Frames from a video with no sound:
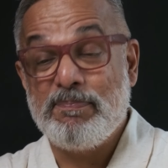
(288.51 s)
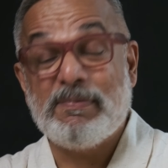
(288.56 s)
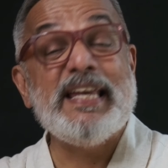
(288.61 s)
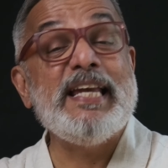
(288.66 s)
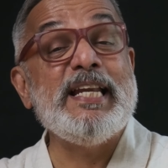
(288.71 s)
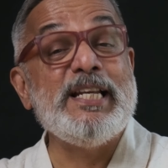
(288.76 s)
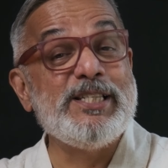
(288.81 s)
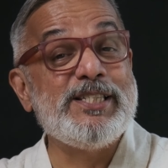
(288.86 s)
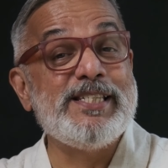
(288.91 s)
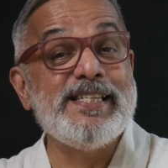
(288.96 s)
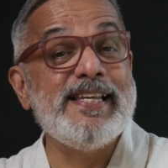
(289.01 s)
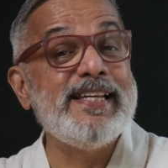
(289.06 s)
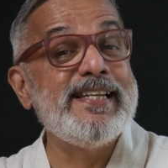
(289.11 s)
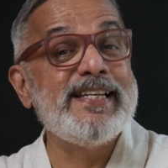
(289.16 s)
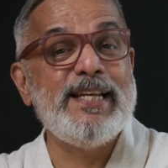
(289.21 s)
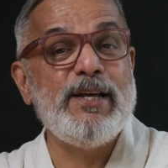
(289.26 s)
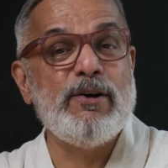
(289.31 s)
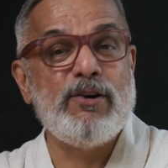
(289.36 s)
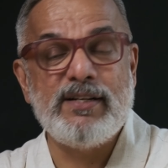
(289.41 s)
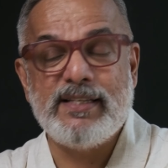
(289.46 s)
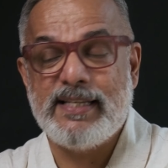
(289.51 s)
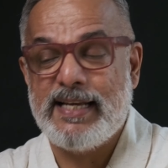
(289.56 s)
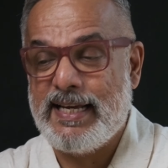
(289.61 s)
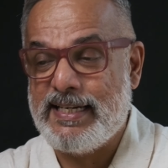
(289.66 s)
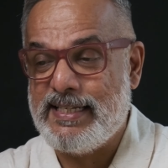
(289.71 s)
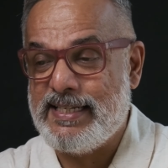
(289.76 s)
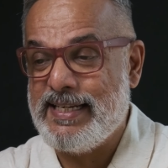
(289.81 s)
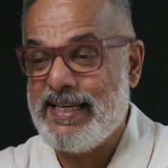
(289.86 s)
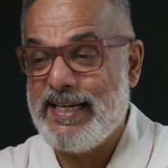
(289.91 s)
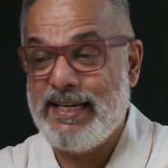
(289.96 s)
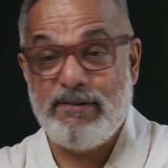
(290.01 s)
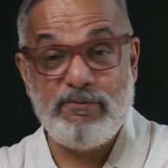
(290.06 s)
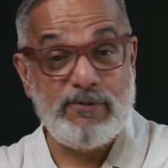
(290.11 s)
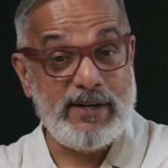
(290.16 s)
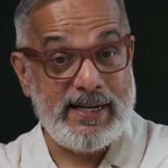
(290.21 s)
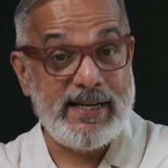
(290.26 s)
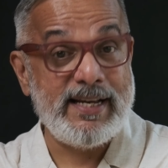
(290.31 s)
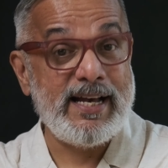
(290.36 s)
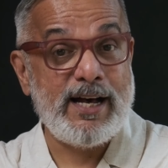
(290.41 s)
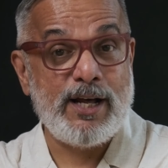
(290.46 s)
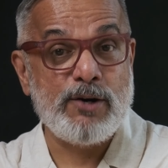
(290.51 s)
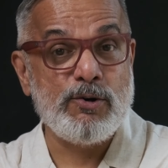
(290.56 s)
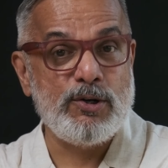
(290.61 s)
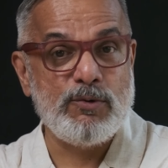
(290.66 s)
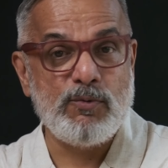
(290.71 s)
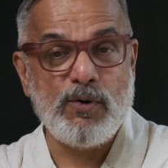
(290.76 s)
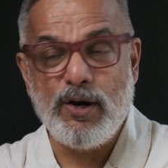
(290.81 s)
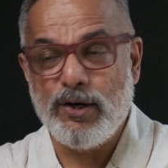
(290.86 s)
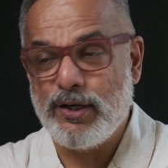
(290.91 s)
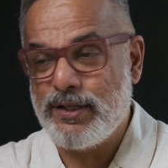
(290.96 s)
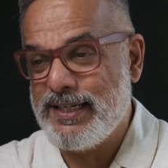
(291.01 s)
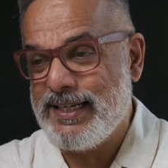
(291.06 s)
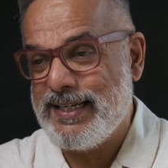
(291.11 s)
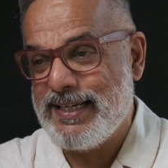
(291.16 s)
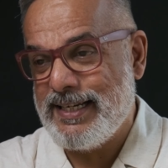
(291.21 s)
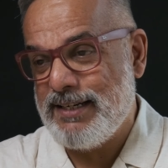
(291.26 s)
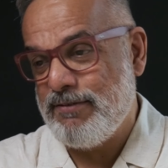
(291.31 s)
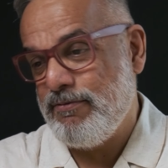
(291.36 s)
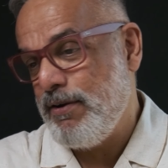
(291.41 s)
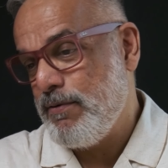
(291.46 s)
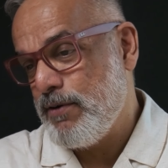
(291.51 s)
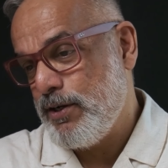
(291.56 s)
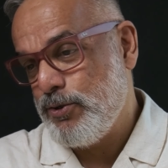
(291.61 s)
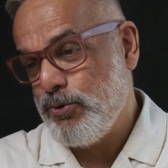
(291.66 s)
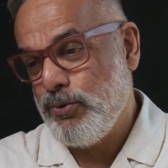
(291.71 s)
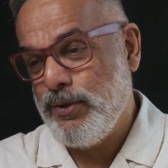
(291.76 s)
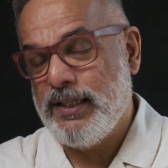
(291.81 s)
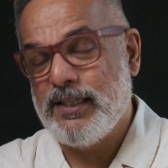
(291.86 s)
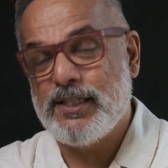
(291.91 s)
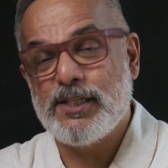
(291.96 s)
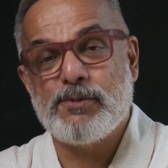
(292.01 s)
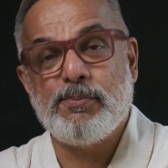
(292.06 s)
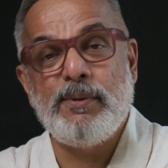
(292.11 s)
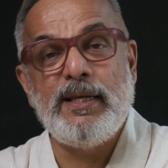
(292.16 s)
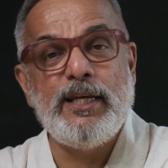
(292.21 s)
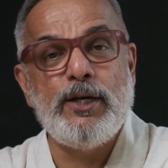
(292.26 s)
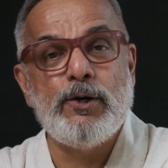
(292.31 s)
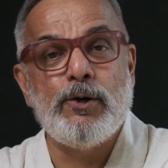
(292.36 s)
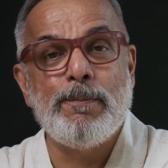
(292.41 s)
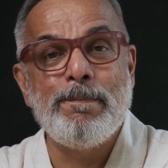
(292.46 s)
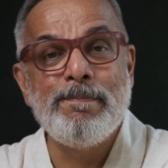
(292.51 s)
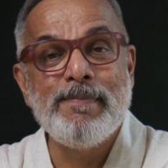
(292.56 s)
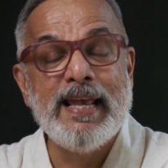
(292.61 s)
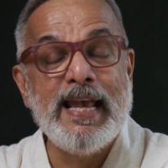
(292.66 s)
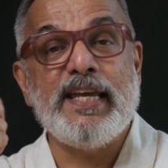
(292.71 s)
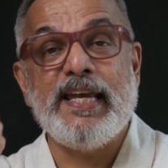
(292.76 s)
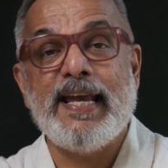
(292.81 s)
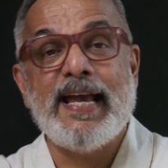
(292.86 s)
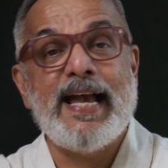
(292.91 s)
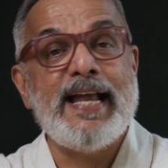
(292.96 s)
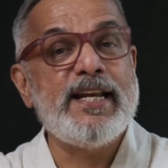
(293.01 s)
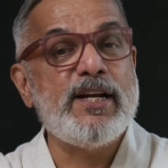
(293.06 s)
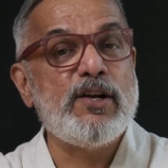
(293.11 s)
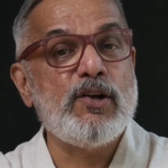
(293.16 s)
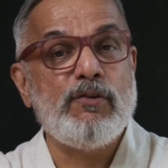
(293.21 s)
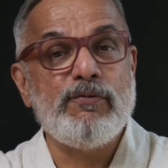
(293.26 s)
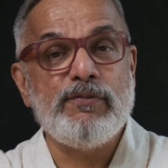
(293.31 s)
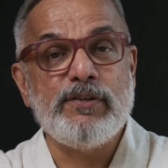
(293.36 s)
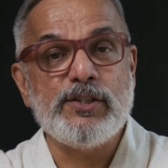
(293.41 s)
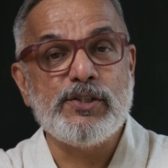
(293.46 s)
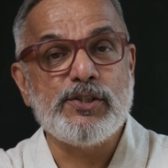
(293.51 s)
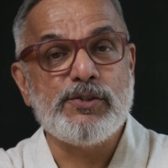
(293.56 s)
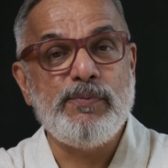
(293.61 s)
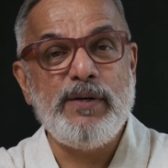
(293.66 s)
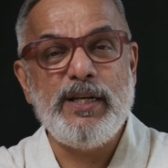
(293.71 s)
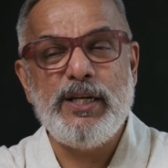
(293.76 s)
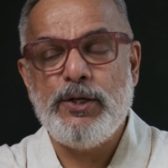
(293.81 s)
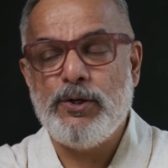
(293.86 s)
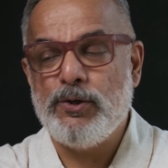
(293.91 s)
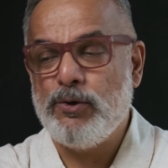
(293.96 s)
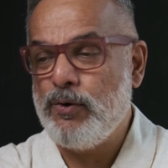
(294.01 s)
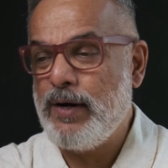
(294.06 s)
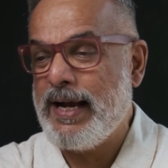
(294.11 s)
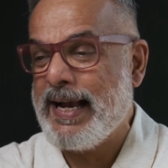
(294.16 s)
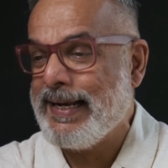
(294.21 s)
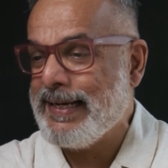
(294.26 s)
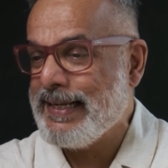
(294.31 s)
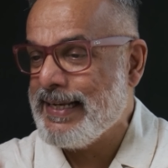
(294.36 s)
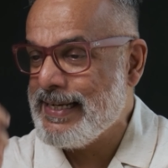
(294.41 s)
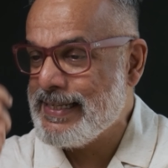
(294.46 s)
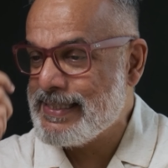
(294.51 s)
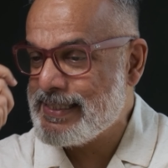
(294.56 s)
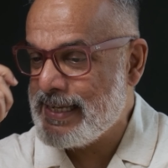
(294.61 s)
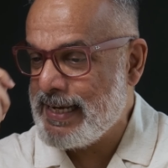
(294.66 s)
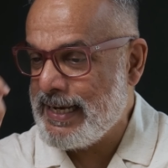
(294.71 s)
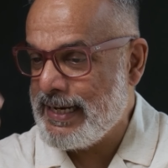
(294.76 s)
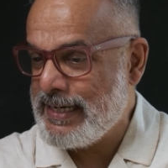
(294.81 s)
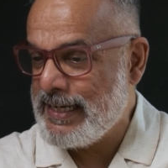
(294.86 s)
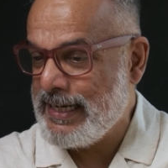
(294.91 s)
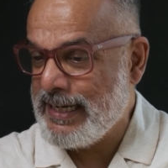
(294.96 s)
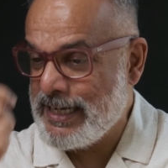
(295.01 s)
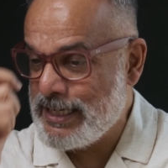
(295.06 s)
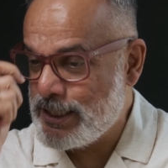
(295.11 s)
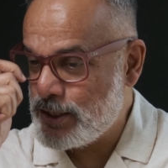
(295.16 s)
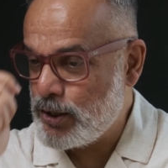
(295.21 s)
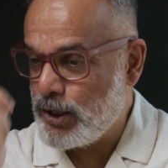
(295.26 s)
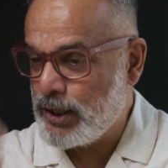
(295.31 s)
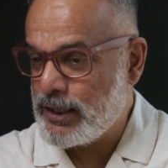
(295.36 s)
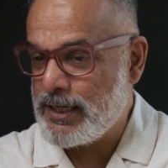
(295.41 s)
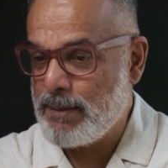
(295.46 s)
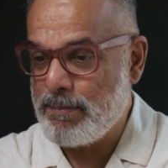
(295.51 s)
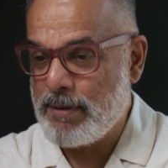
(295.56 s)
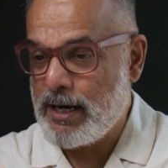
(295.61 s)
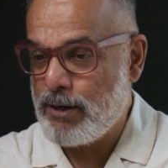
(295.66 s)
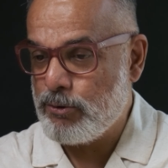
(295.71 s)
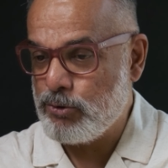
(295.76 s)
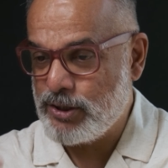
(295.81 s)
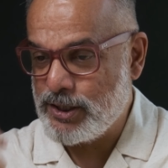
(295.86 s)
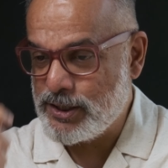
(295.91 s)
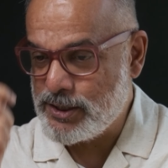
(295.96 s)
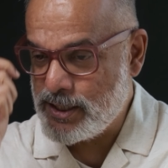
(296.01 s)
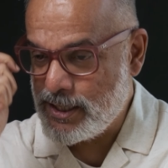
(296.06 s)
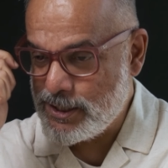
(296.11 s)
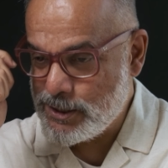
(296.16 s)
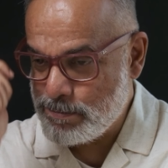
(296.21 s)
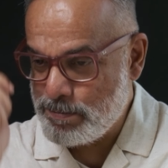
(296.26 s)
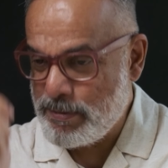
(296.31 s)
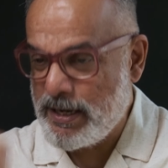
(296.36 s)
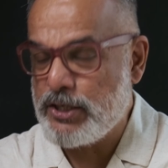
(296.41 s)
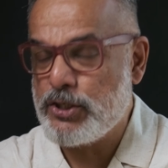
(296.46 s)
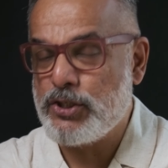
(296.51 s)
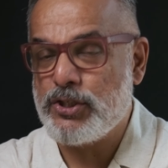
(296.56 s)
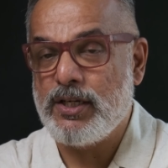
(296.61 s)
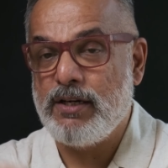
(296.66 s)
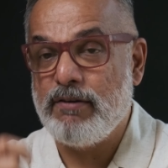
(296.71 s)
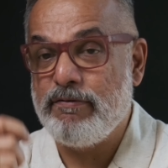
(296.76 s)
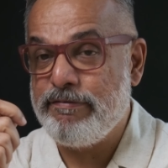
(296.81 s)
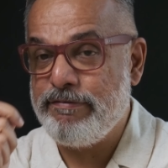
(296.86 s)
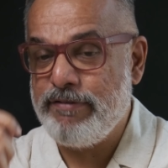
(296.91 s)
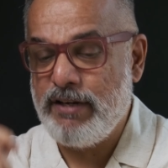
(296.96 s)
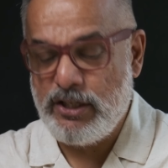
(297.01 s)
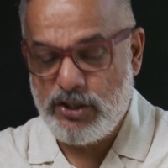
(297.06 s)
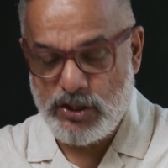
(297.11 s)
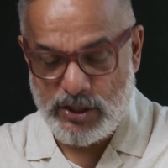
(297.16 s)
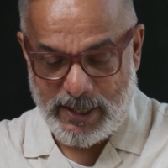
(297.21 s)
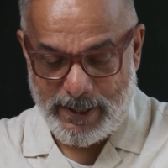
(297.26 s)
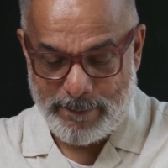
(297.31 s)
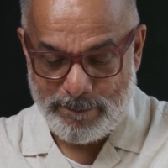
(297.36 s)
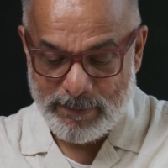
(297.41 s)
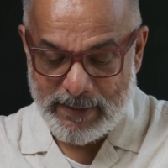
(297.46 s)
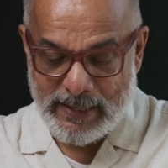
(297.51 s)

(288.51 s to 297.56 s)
Incidentally, on that day when Arun walked in and we were doing this video, he handed over this phone and he said he talked about this special feature